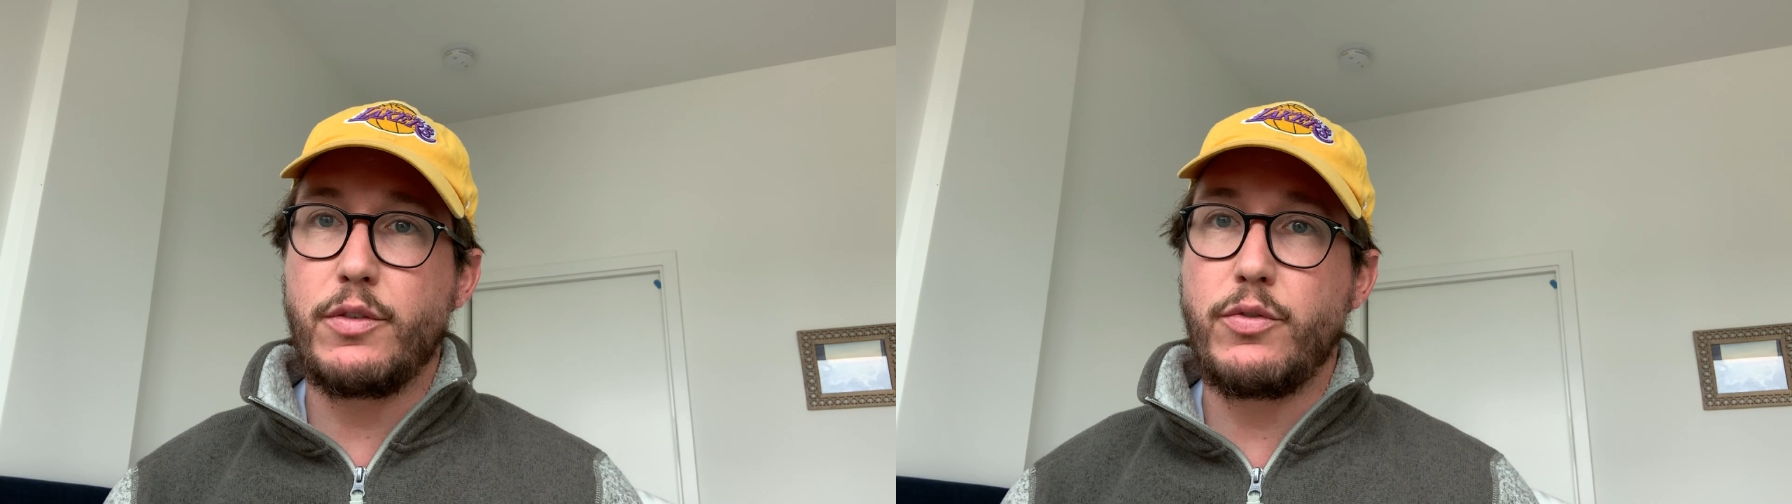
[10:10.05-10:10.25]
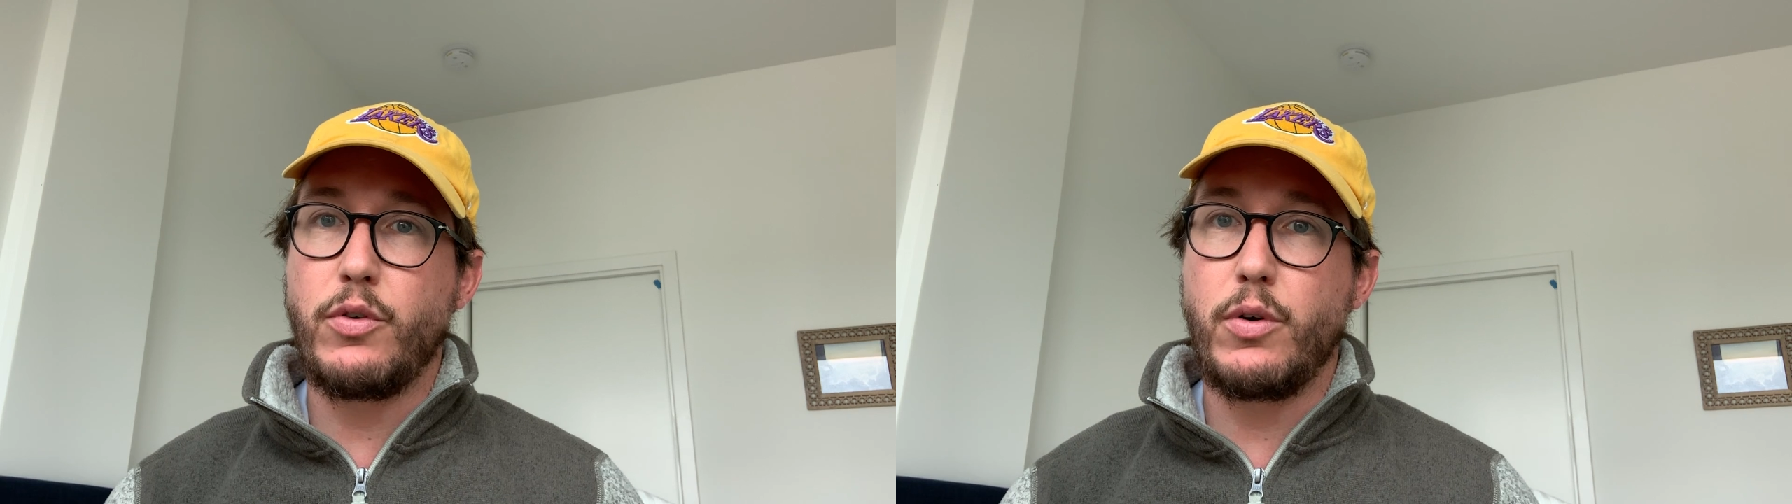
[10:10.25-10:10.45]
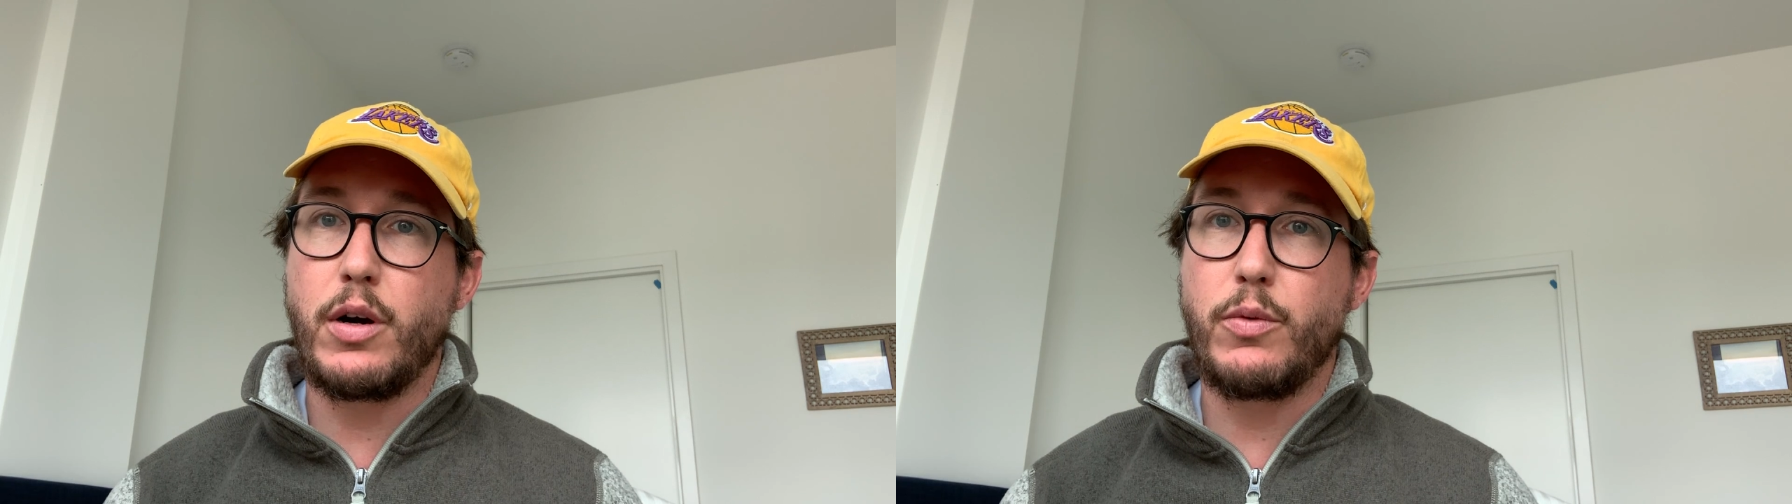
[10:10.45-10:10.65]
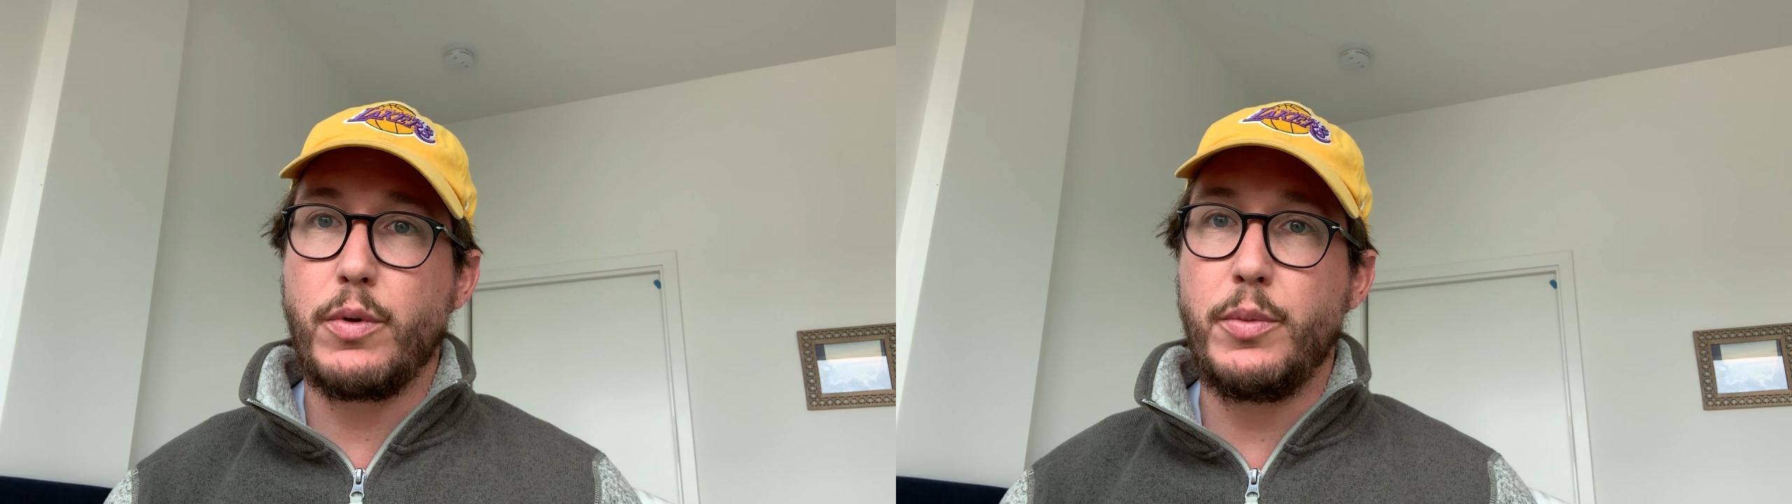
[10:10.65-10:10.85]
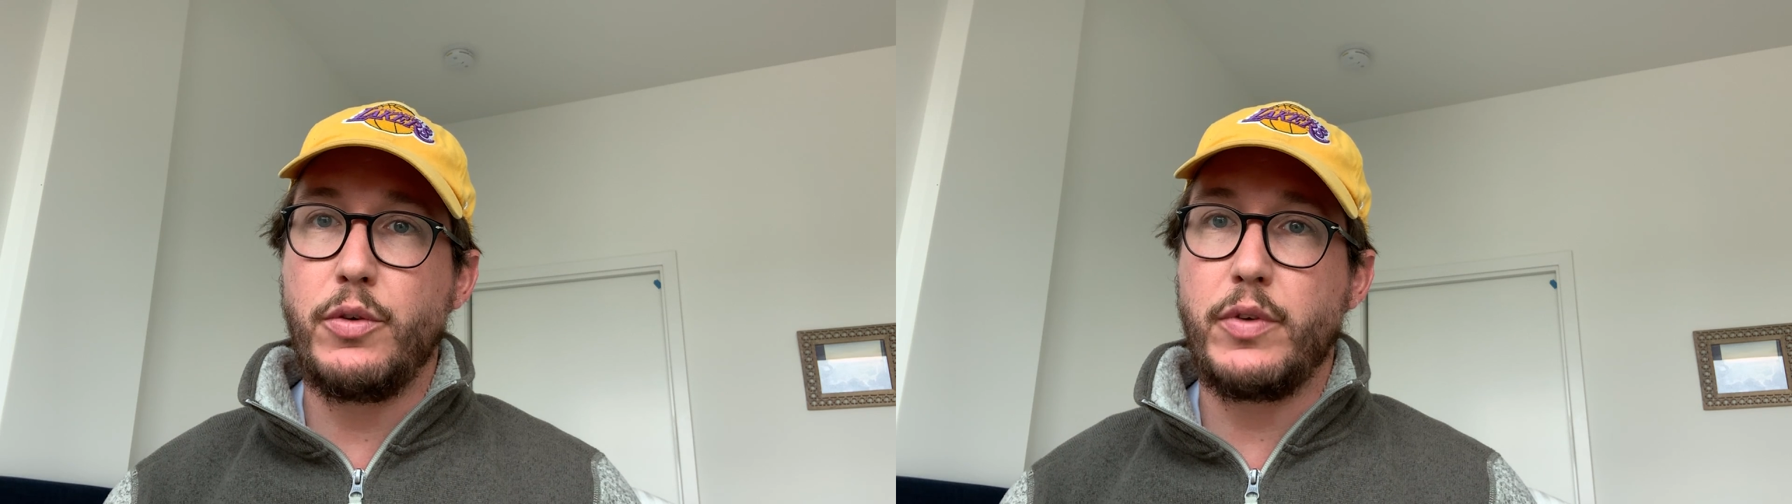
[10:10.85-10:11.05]
for
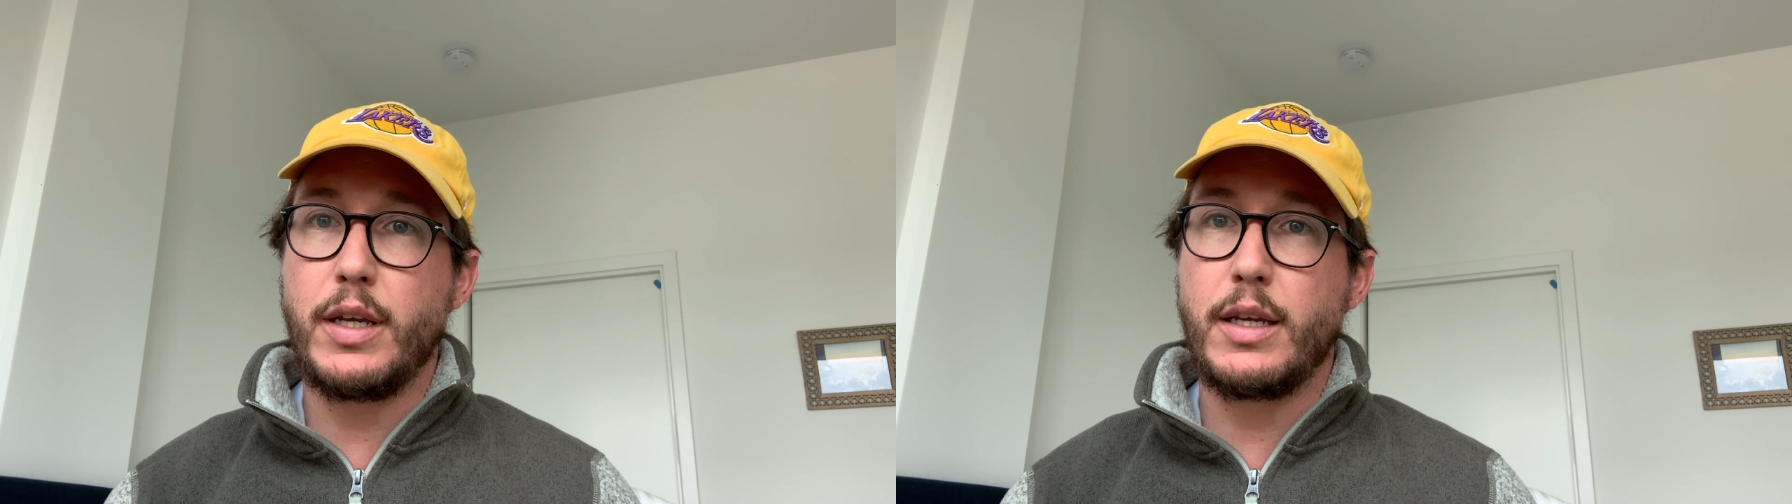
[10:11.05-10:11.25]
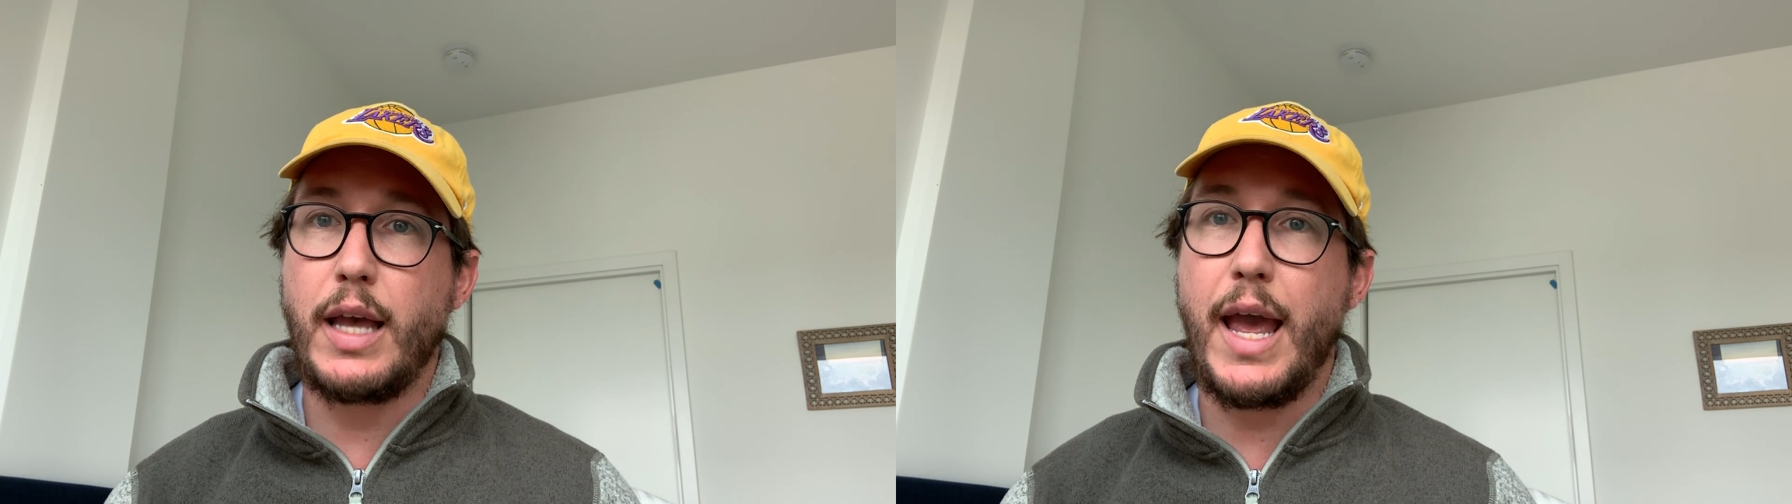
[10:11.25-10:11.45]
removing